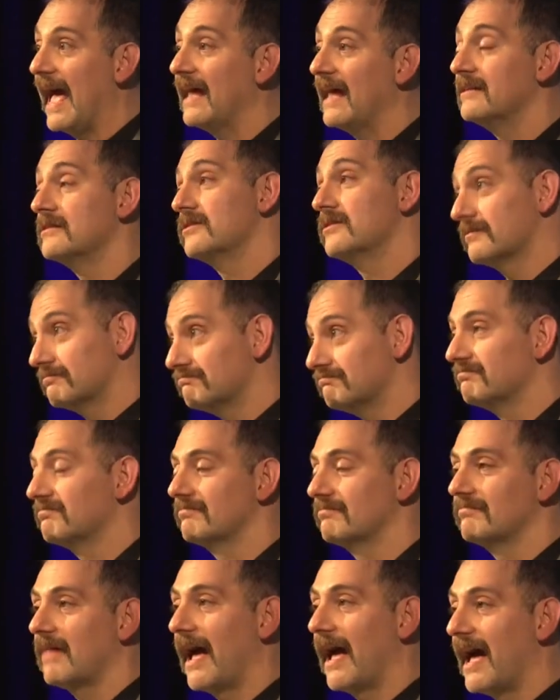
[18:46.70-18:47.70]
And
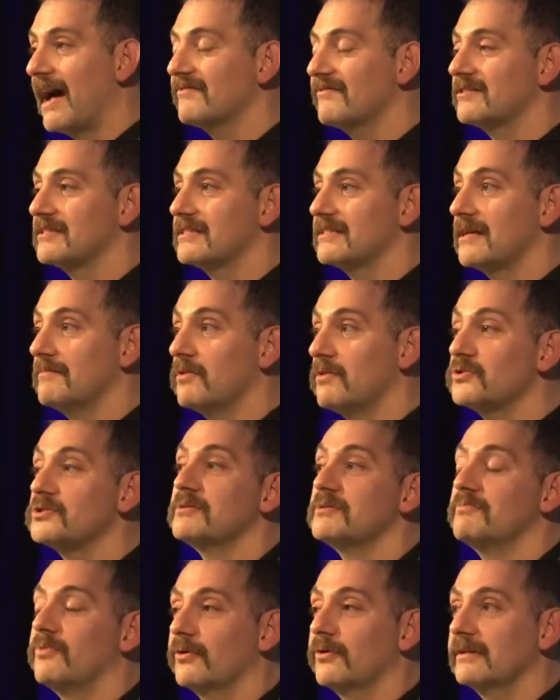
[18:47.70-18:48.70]
I have to say,
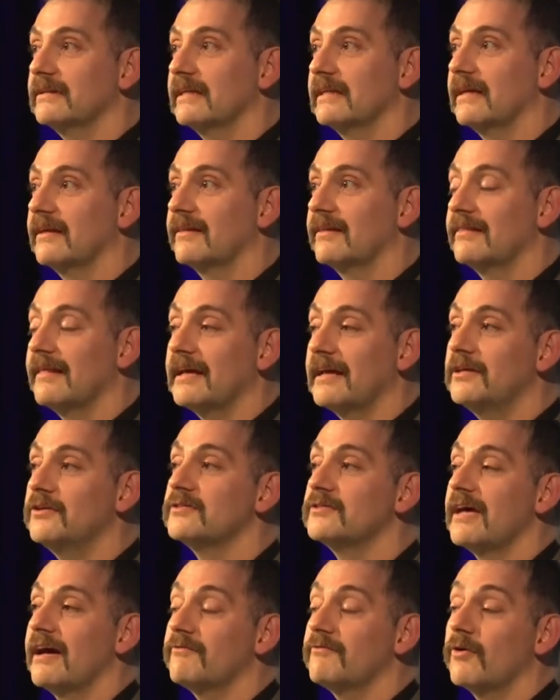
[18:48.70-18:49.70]
most importantly, thank
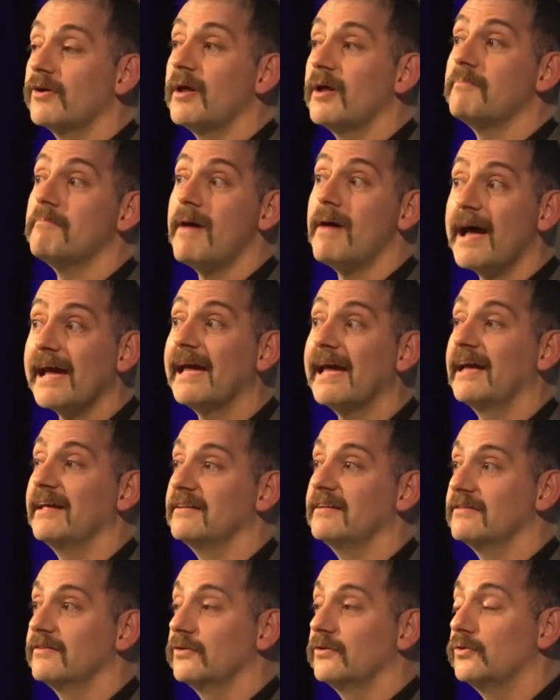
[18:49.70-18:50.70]
you to everyone on my
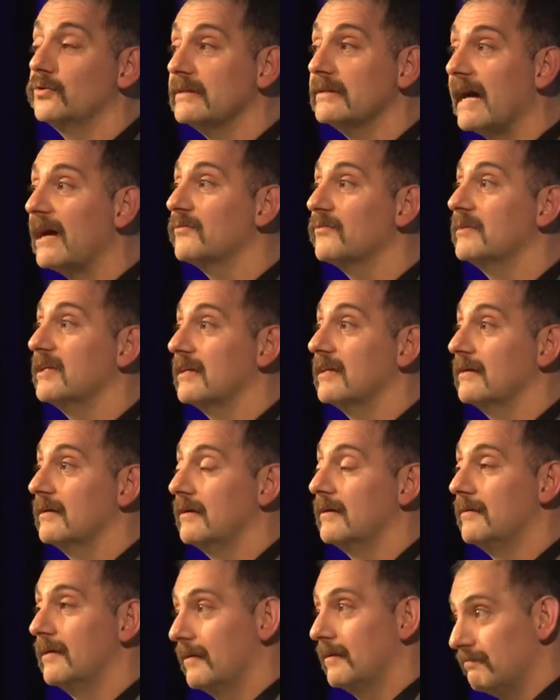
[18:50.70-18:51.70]
end who allowed me
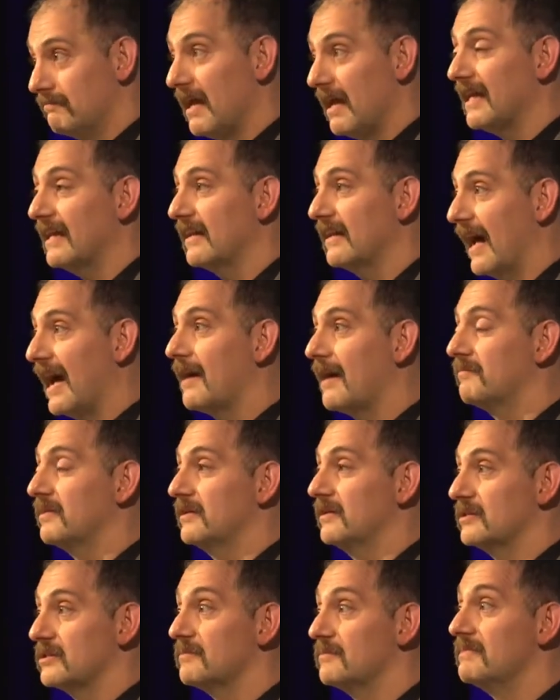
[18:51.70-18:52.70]
to make it
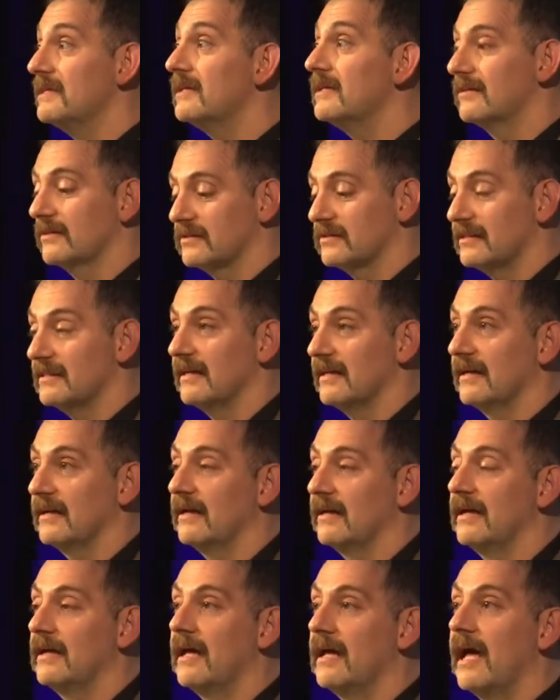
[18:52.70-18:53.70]
happen and to be here
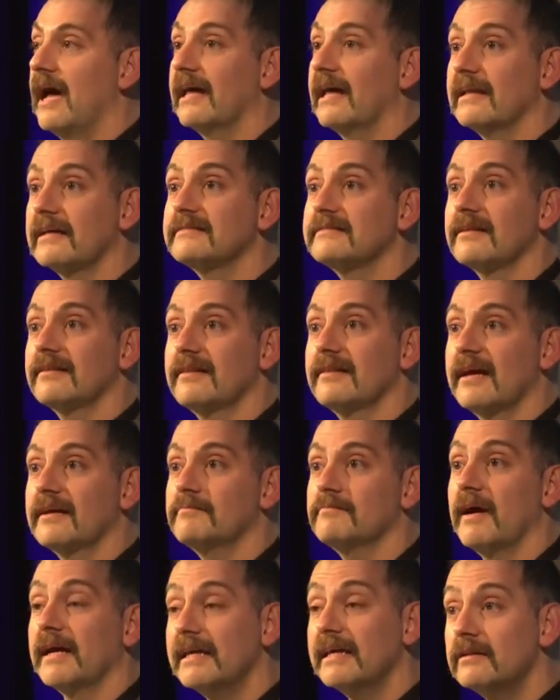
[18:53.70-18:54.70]
today. I'd like to
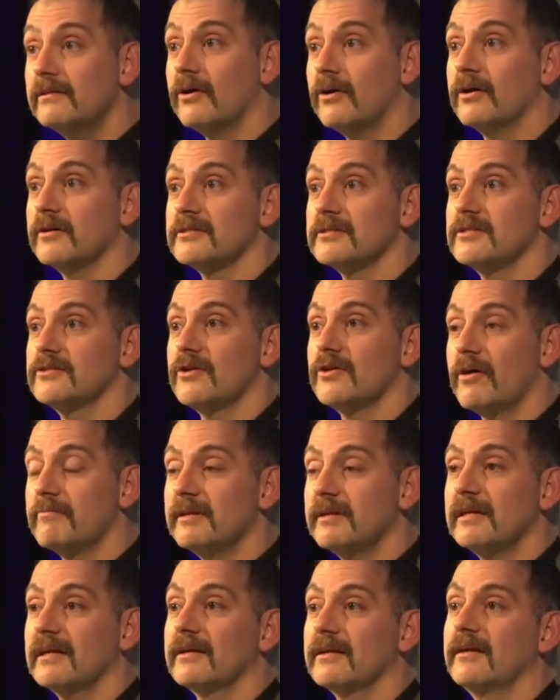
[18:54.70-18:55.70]
thank my in-laws,
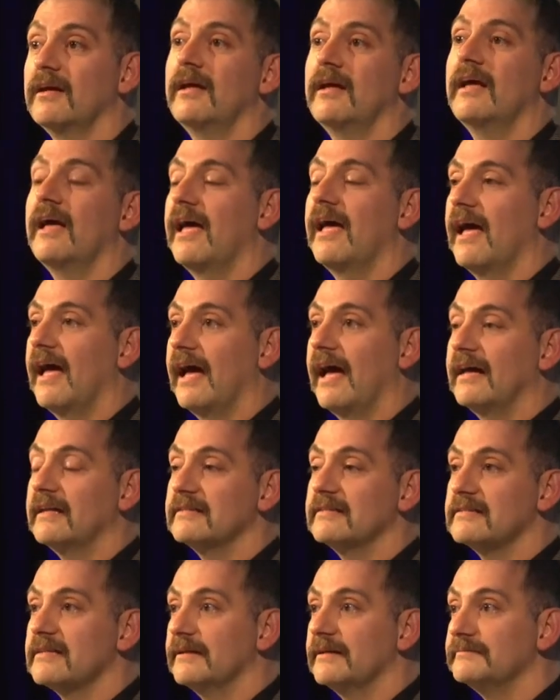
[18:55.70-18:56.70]
Dominic
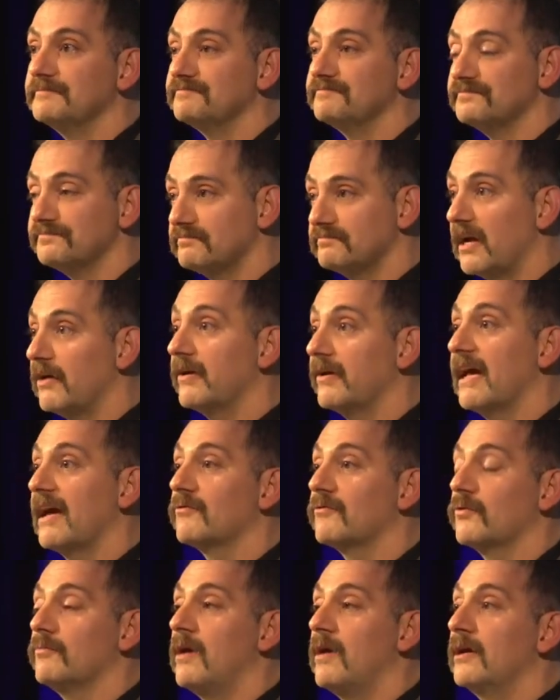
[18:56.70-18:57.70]
and
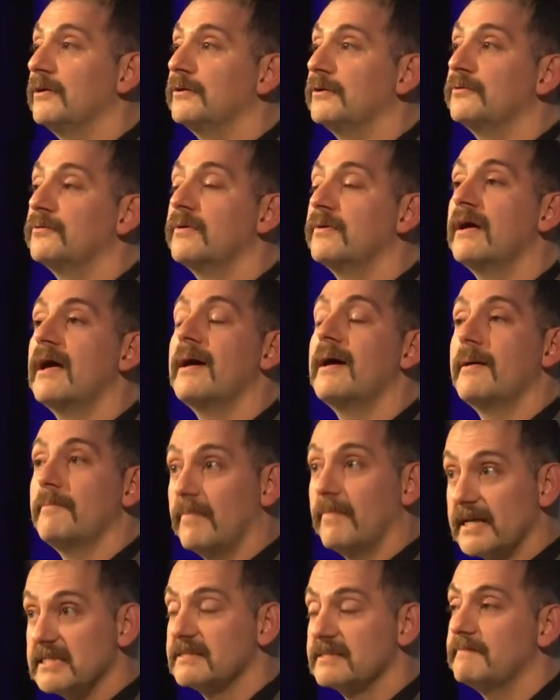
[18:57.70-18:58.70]
Marianne Romano,
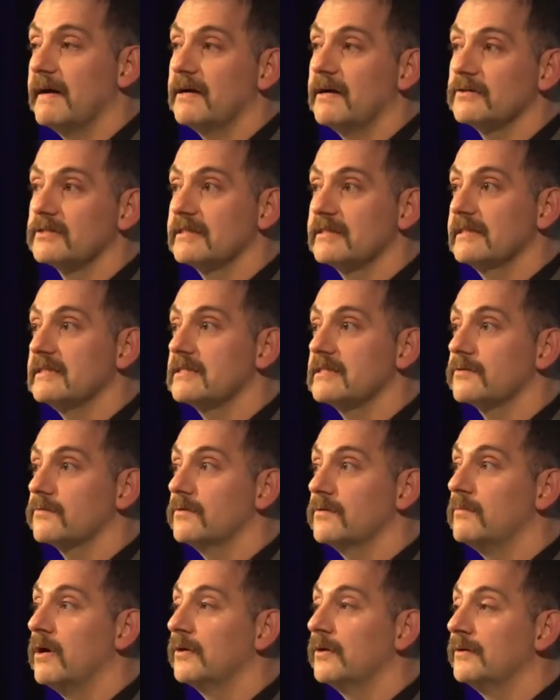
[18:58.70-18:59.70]
my spouse, Lisa
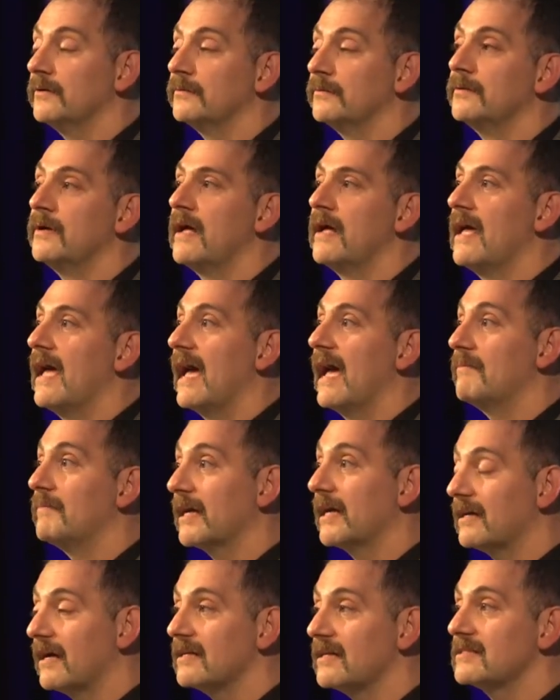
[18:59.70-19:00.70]
Romano, and
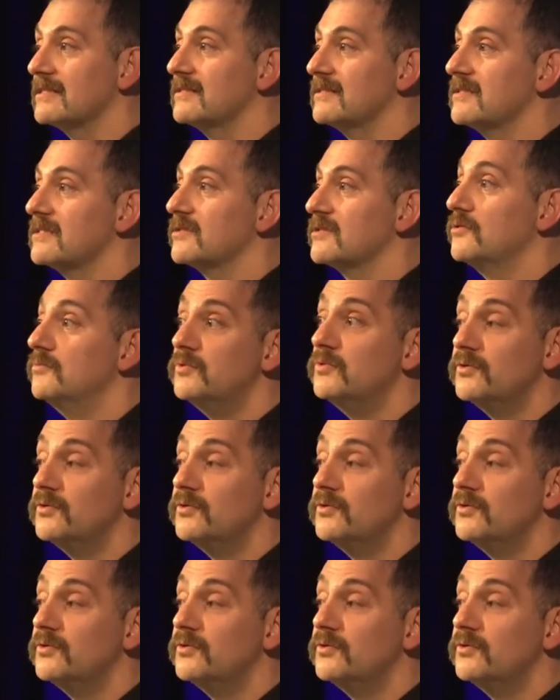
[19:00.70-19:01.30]
my cousins